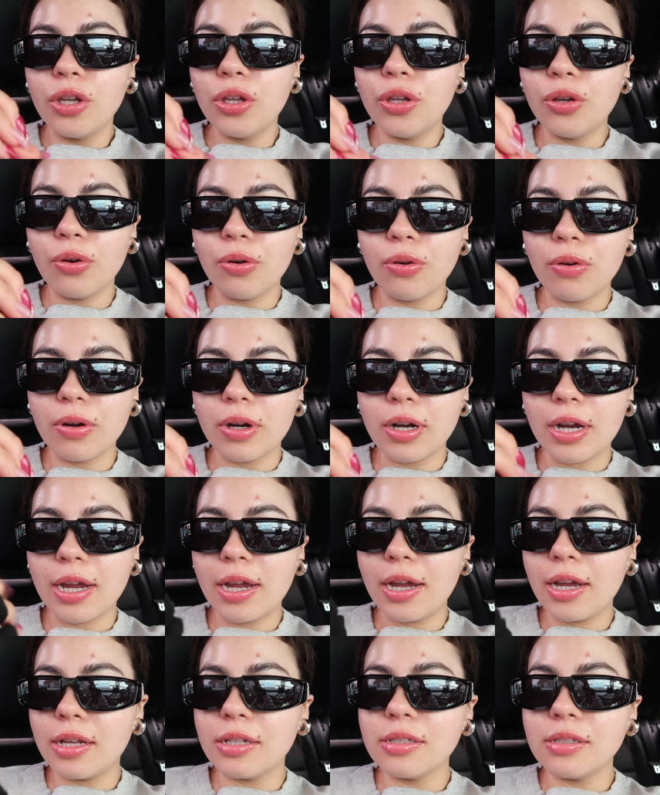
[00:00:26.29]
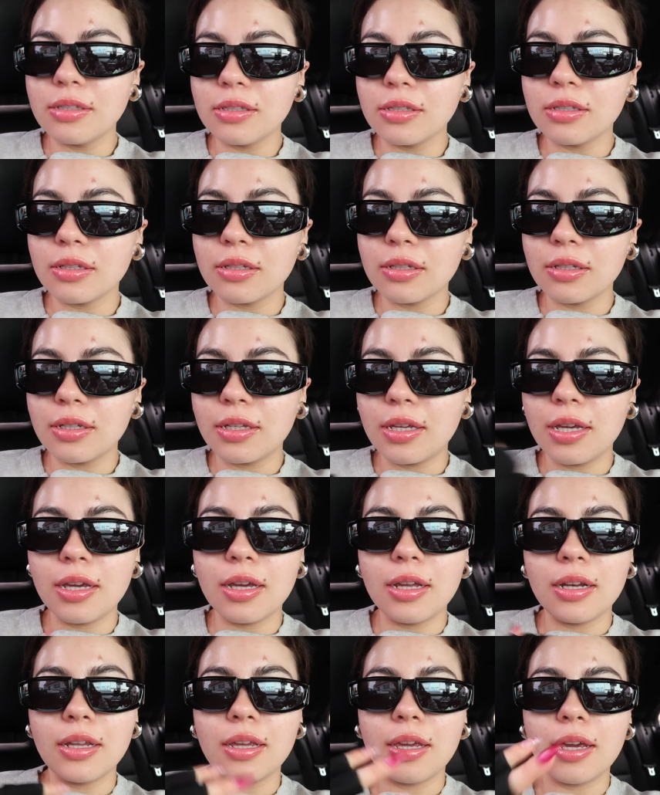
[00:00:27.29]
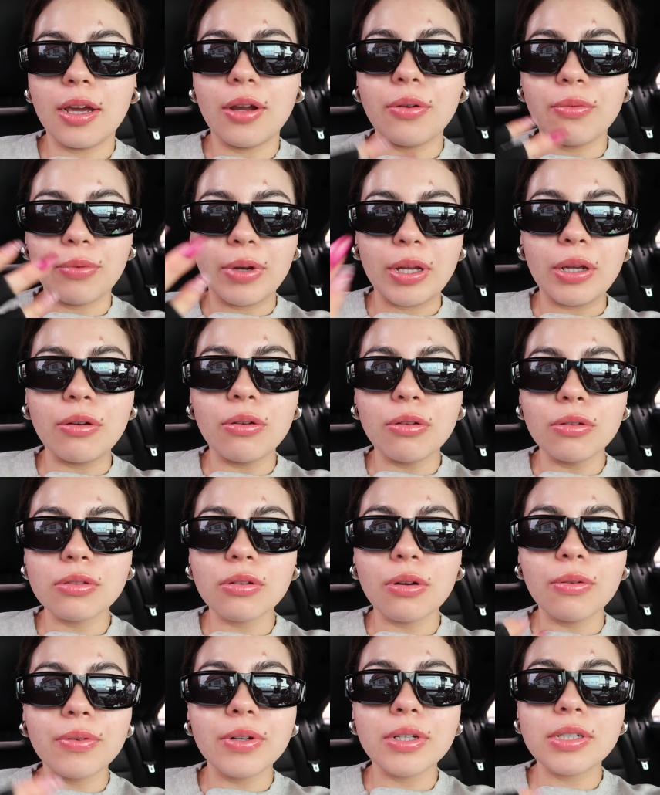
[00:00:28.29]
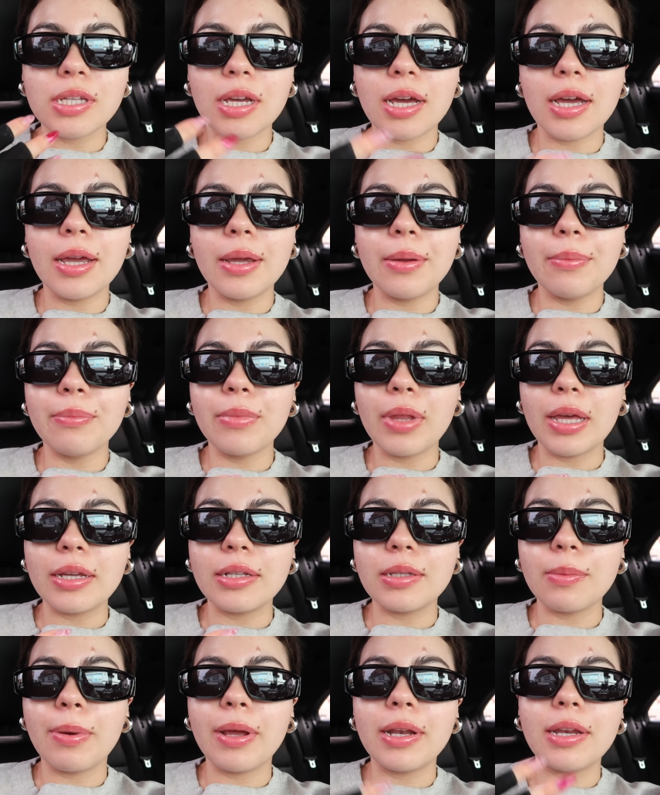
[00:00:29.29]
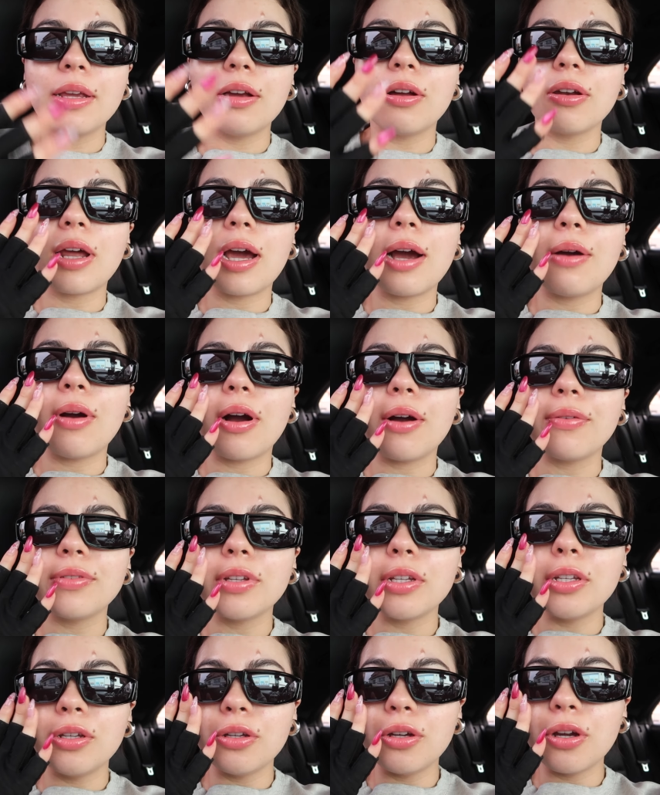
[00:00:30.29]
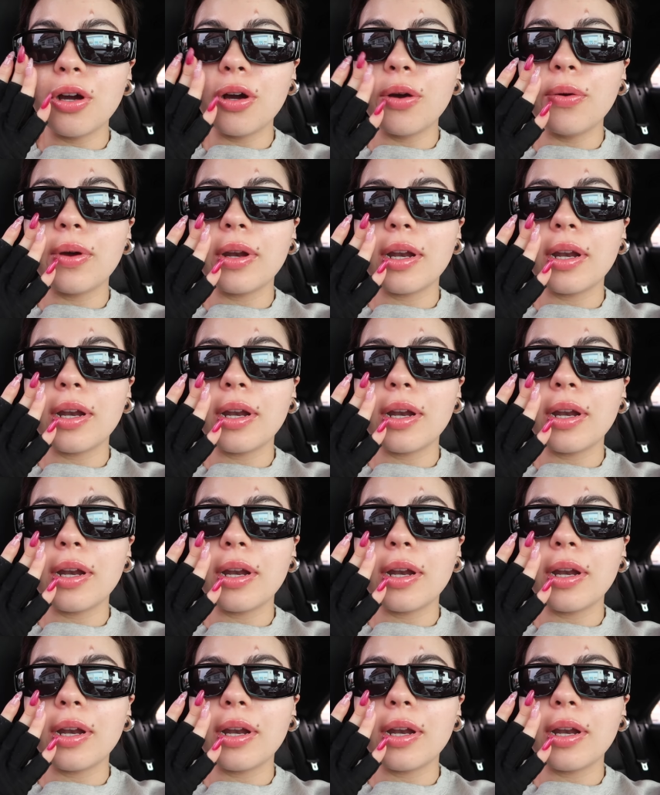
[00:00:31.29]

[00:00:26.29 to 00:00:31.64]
your hands can get wrinkles over time, like depending on how often you go.